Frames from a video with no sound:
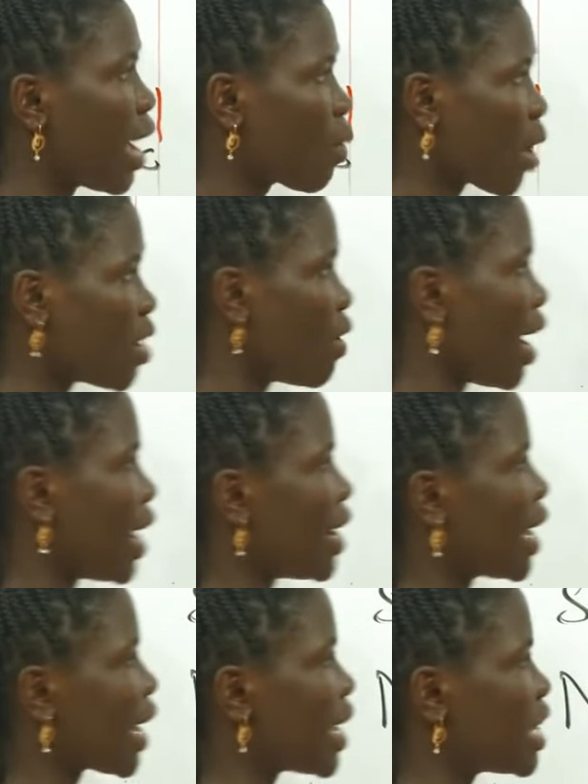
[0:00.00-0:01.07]
and when you add
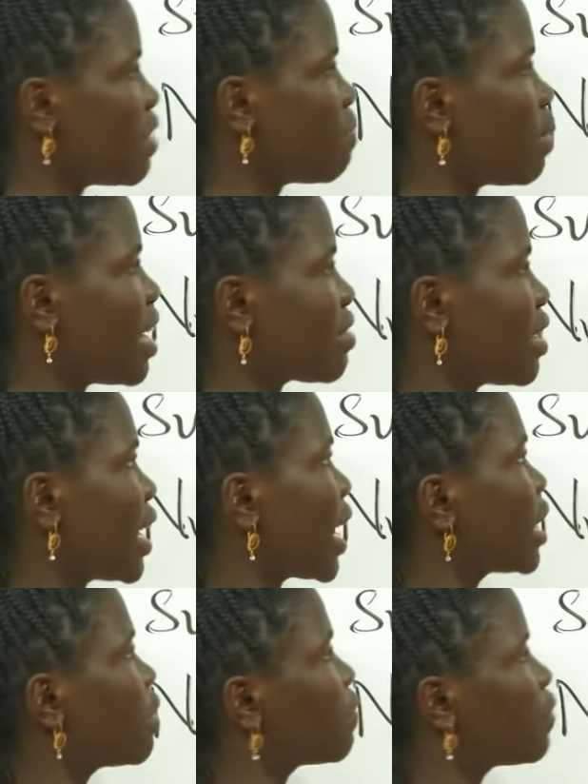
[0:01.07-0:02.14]
negative plus a
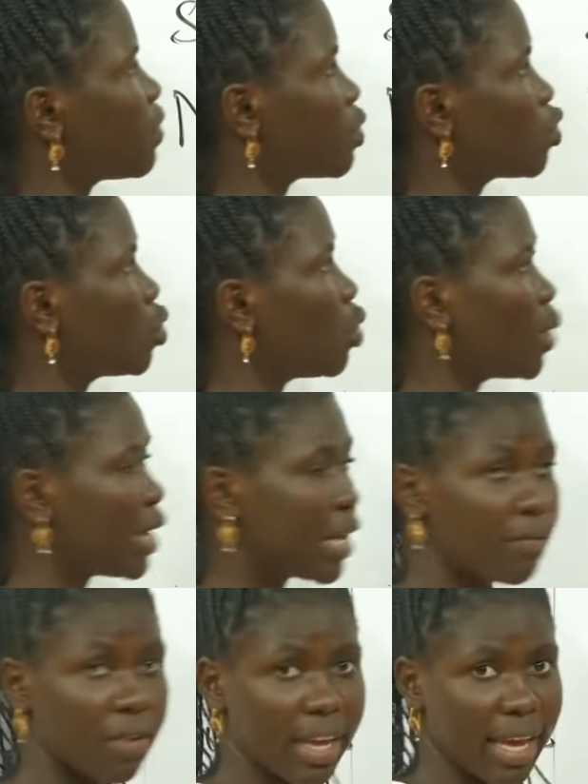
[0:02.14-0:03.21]
negative 2 will
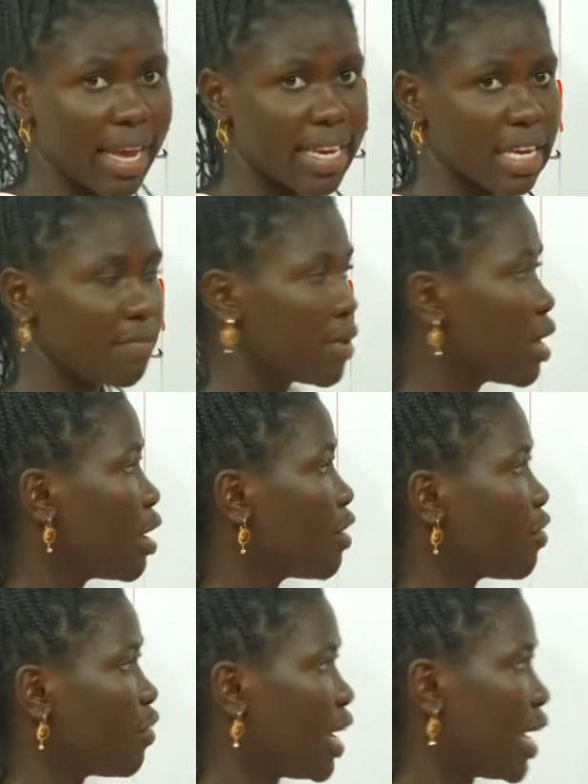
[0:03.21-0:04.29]
give you negative
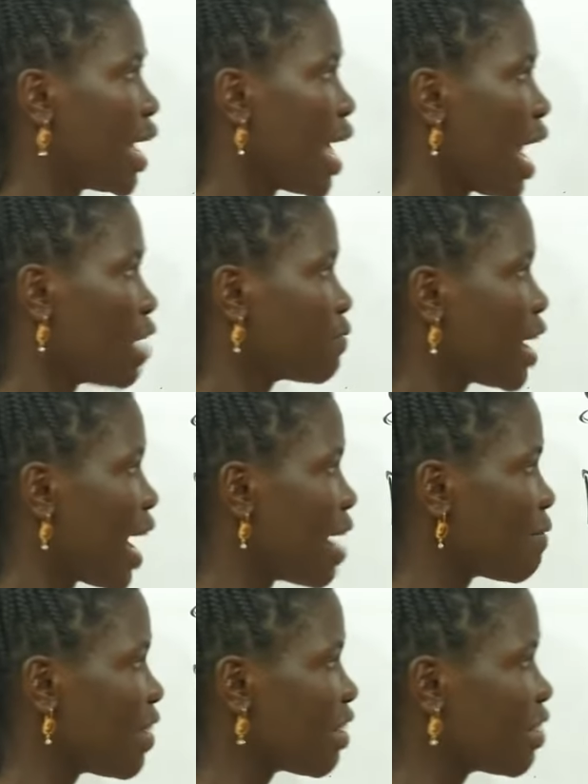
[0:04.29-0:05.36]
3. After
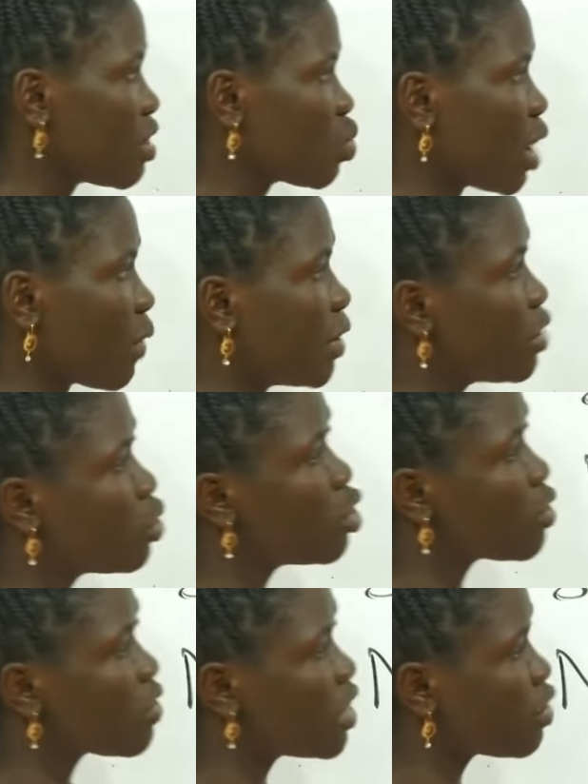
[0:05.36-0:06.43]
having this, we are going to
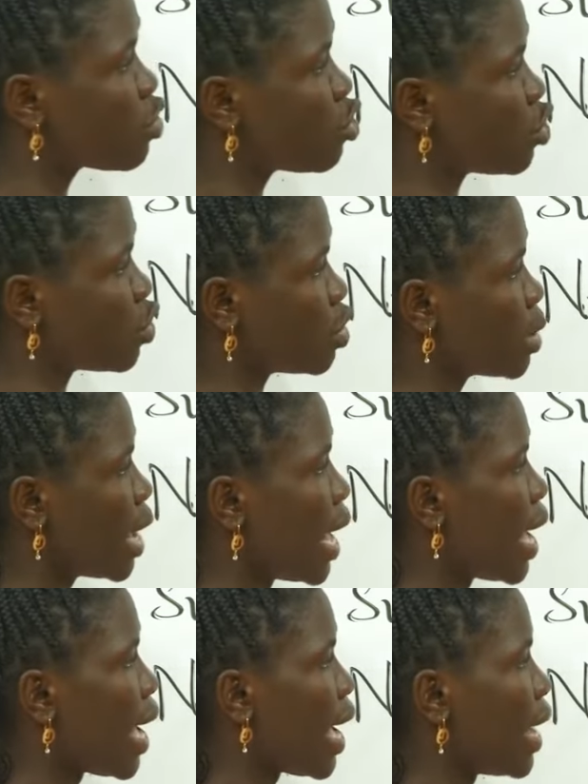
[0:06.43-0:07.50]
use these two
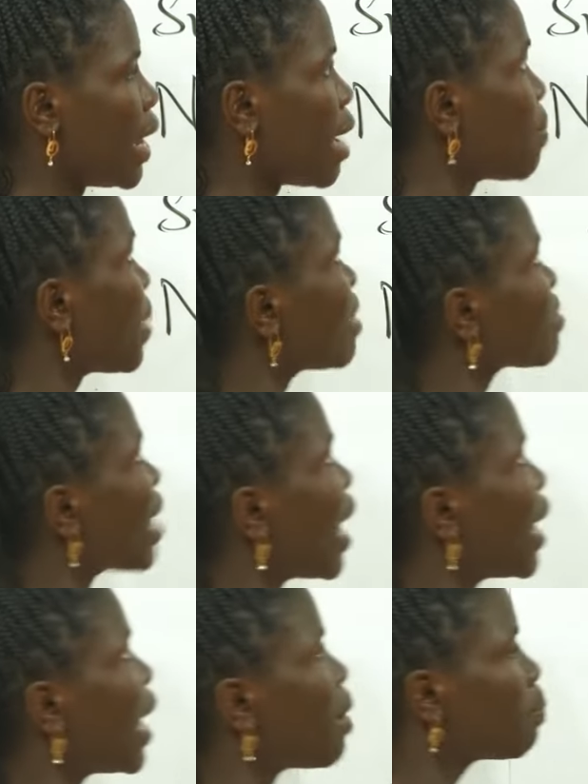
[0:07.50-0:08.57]
numbers
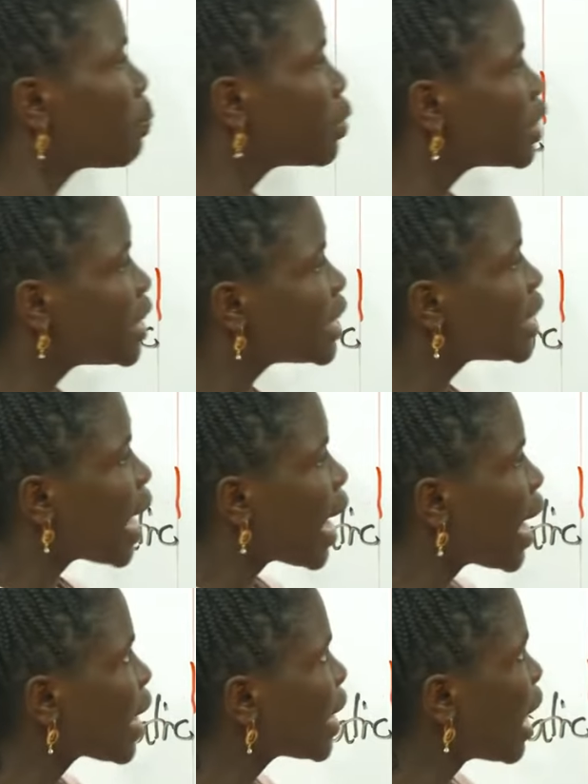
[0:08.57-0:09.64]
and put it
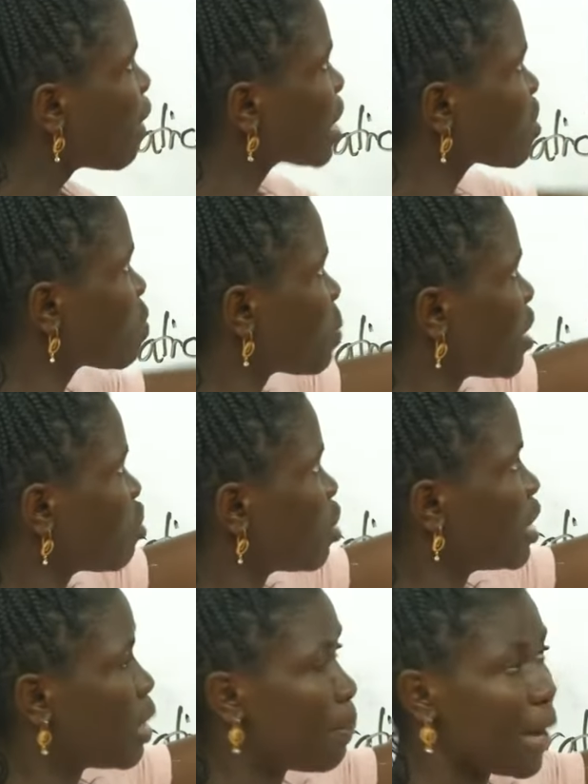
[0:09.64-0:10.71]
in our expression
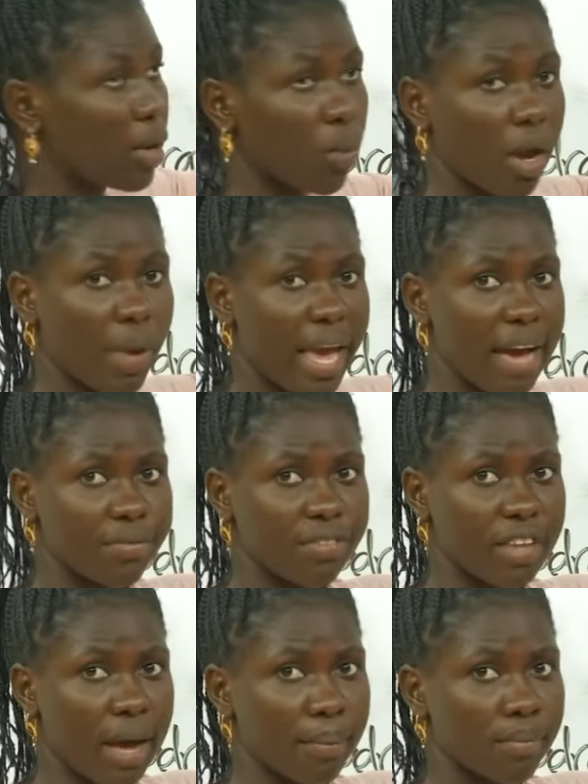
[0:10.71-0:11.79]
in the part where we have
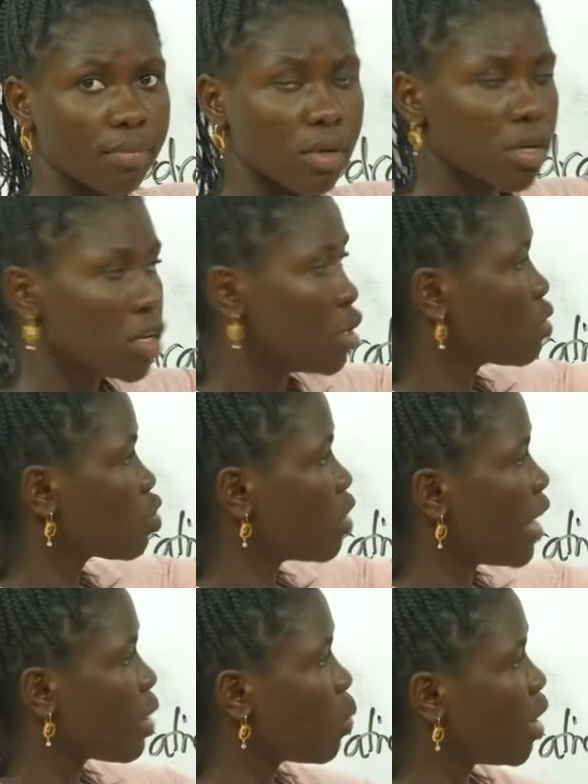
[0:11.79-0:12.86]
sum. So
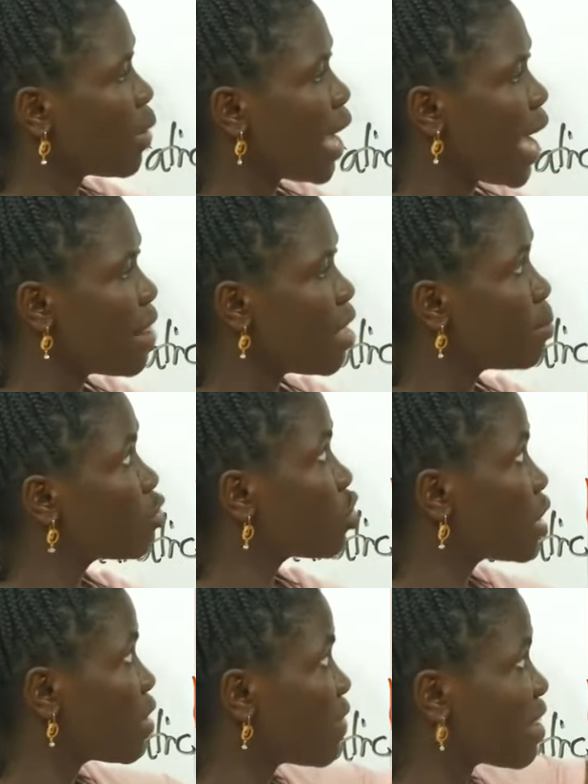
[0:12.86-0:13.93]
that when we add them, it
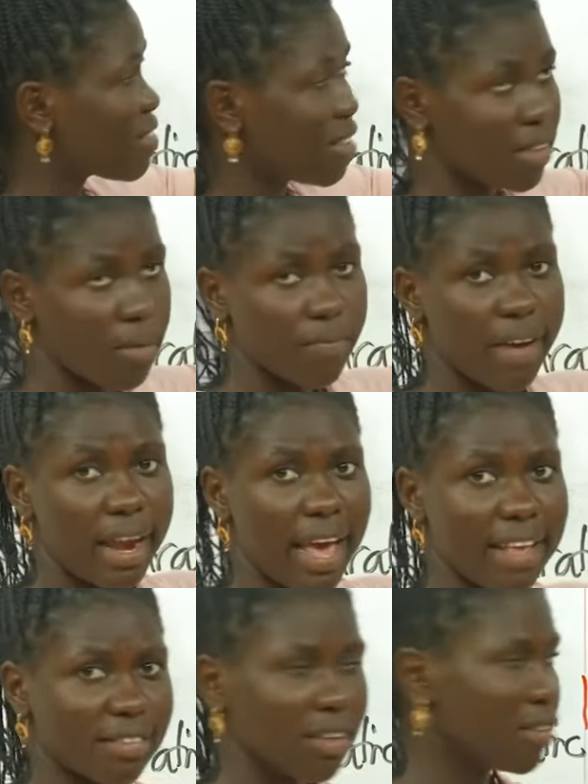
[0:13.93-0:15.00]
should give us the same value
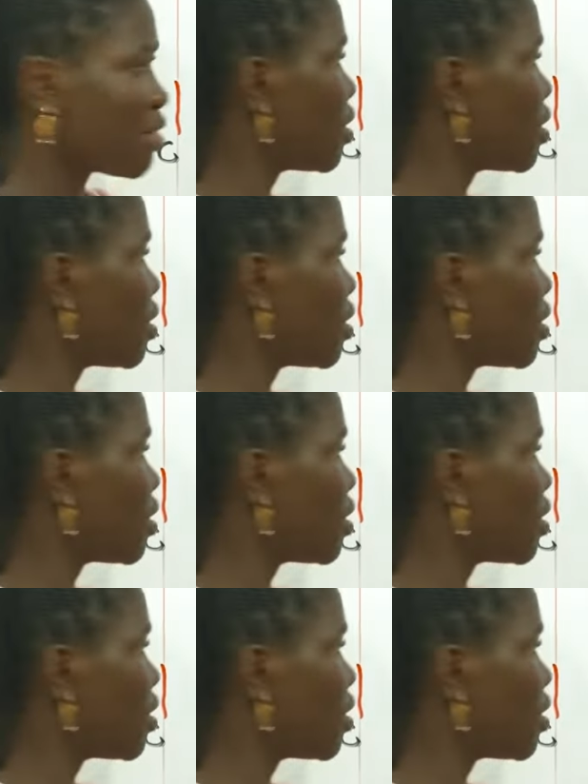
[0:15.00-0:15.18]
as this.